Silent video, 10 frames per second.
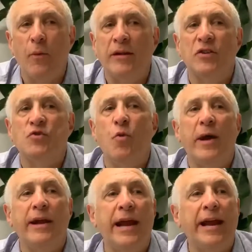went to
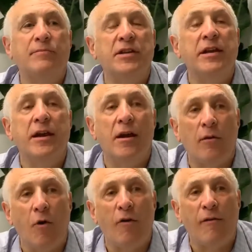20 games a year.
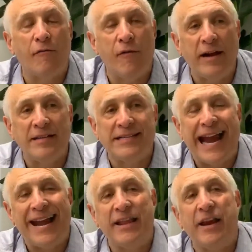All of our friends sat
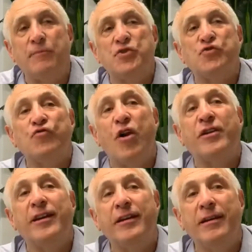in the
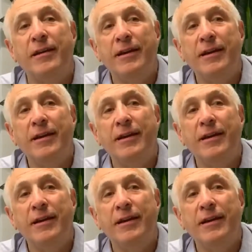obstructed